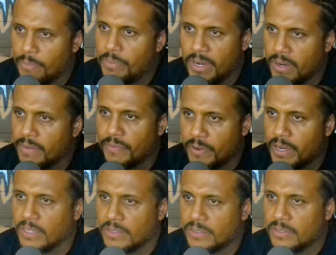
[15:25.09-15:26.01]
yeah. pure
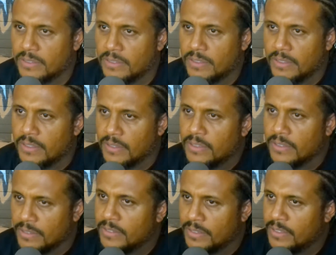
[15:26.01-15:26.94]
freaks.
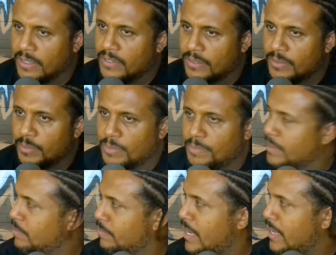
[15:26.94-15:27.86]
That's
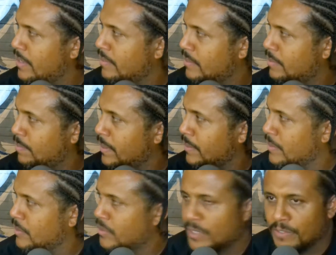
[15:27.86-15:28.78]
been my
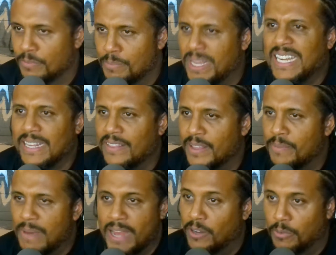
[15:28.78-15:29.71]
experience of freaks. meeting
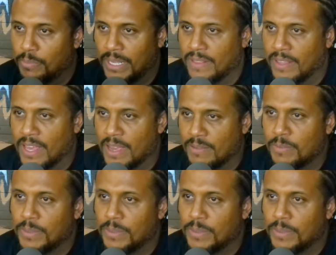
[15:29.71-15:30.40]
them. I don't play the games,